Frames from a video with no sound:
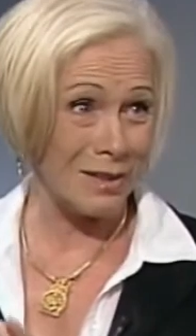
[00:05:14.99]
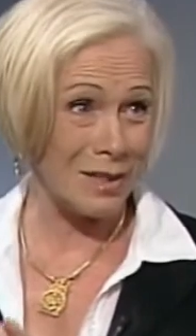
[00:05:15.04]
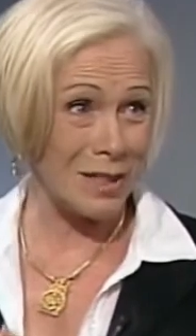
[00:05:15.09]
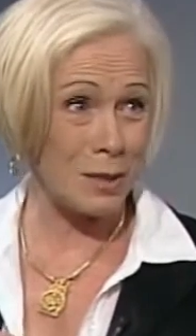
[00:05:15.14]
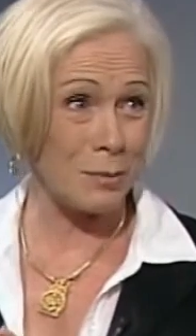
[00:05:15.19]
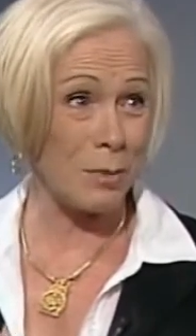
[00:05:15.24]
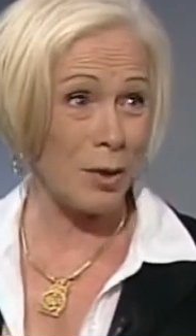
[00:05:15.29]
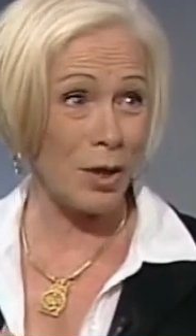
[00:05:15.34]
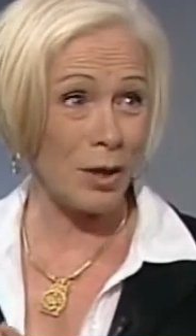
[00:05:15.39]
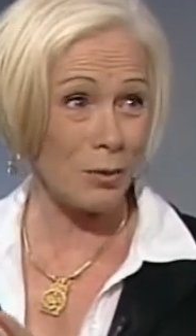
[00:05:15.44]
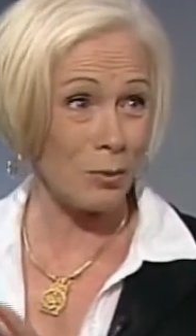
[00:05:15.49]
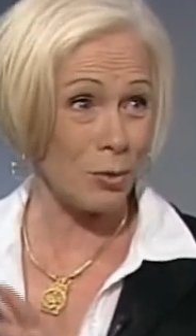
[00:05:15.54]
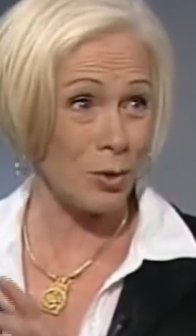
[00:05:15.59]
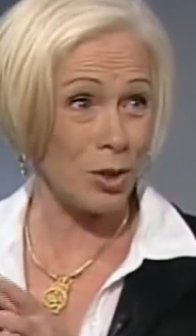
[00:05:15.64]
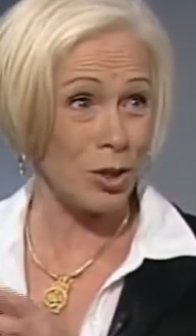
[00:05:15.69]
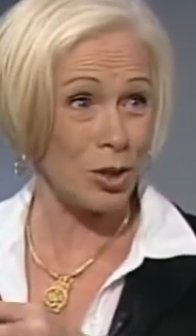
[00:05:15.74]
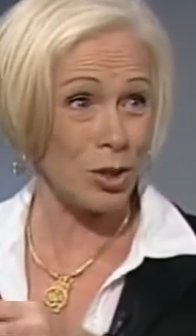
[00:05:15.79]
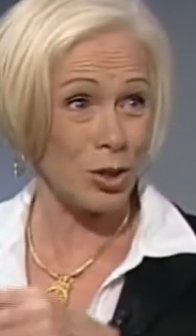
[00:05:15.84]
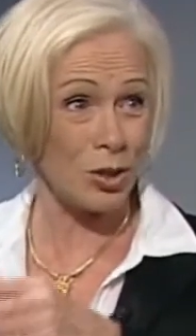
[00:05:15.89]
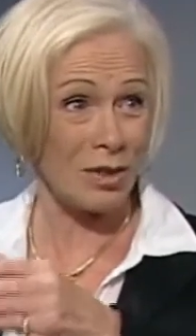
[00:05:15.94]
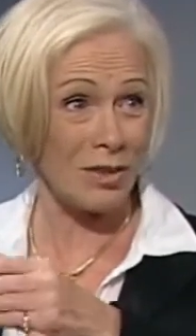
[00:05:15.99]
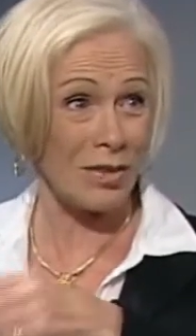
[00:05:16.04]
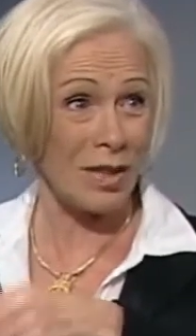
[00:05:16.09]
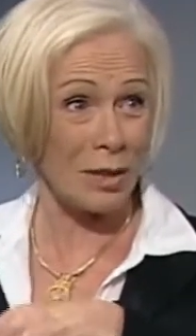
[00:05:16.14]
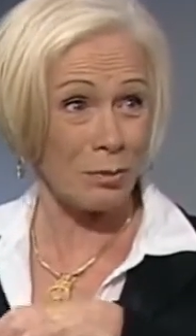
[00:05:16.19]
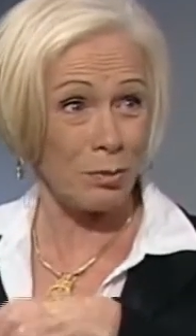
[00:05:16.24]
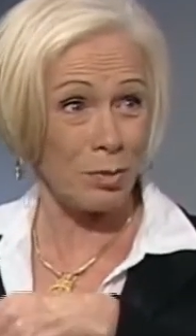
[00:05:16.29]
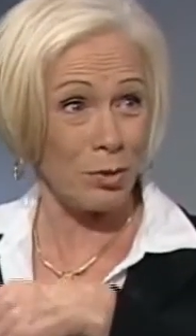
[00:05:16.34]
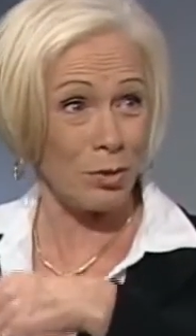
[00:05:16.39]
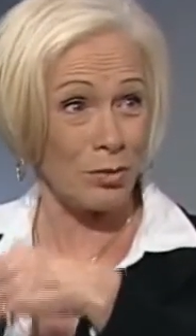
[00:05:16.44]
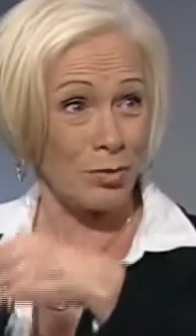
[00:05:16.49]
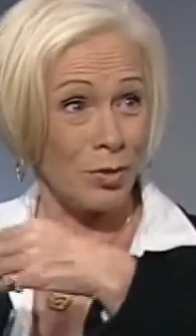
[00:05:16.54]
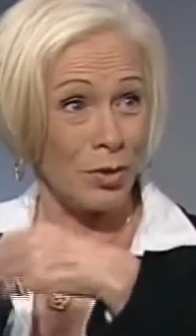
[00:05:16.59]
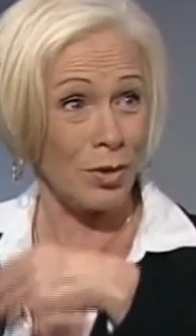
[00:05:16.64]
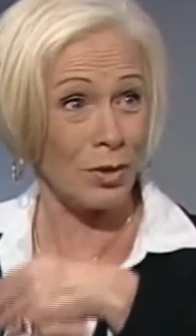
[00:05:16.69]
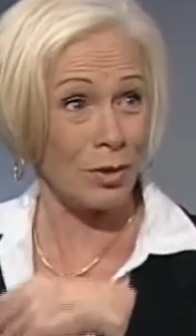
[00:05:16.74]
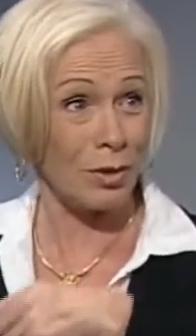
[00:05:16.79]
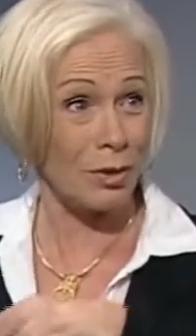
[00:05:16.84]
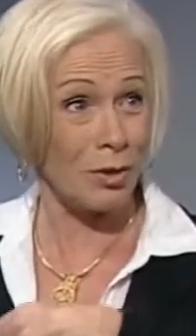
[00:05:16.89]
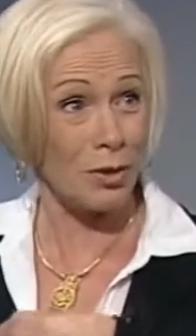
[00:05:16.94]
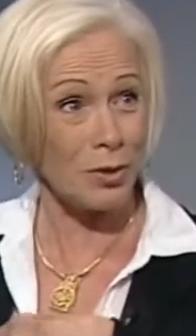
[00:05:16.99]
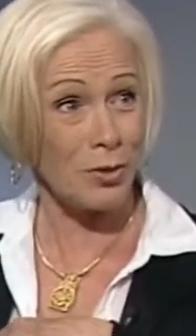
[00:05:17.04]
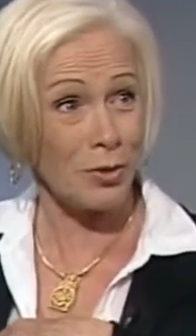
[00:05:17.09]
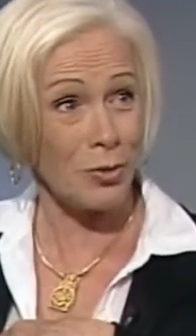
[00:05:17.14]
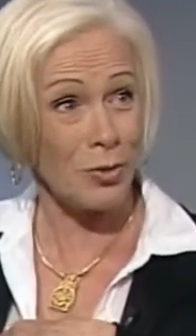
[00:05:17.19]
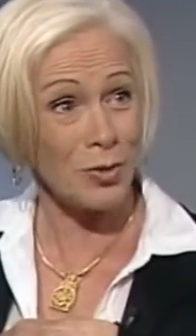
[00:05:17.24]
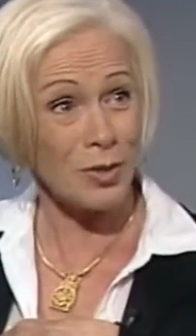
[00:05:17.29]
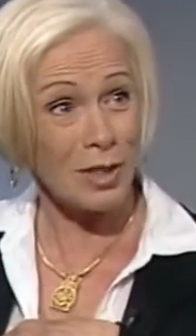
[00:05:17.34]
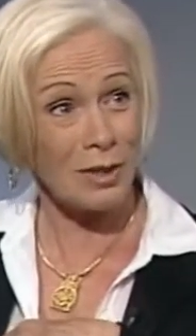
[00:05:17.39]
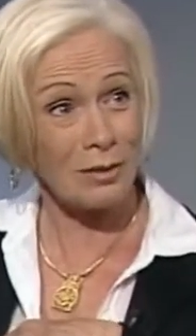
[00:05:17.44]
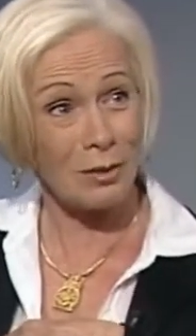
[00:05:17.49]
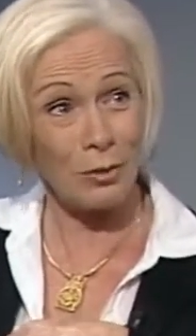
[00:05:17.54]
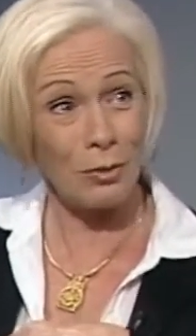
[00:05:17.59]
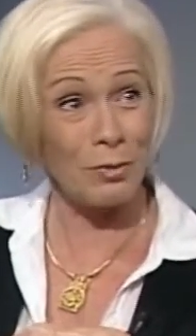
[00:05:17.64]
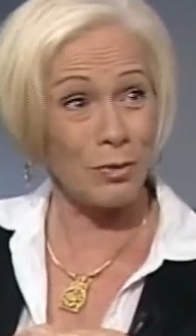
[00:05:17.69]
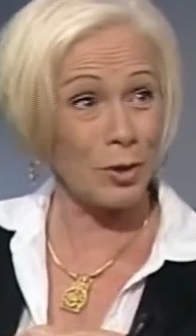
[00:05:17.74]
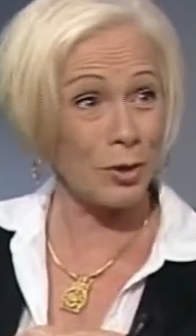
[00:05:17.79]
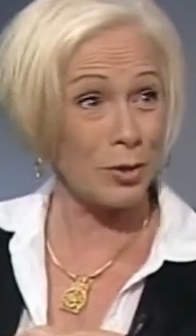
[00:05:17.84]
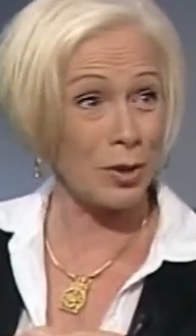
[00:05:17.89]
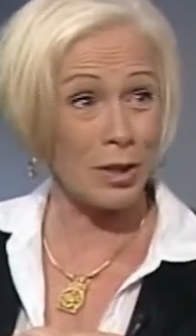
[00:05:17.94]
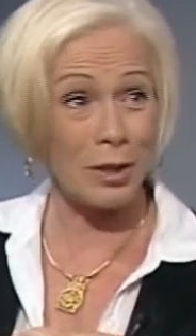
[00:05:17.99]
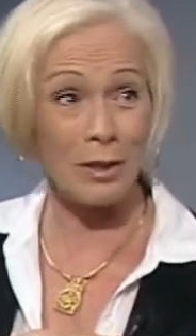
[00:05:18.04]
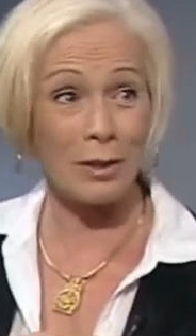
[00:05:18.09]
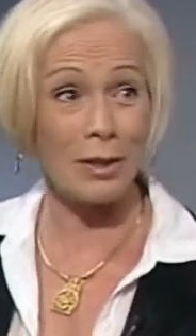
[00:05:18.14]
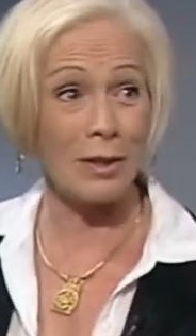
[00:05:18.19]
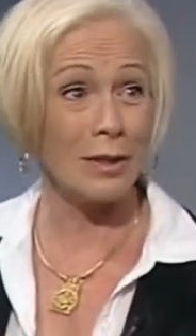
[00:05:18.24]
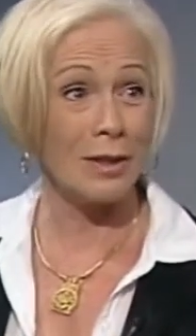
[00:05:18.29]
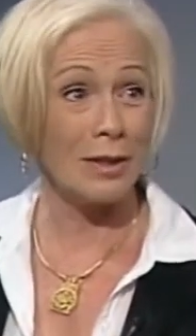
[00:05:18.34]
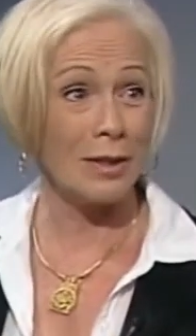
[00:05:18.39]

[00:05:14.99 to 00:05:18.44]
spot where you should have had beautiful condos overlooking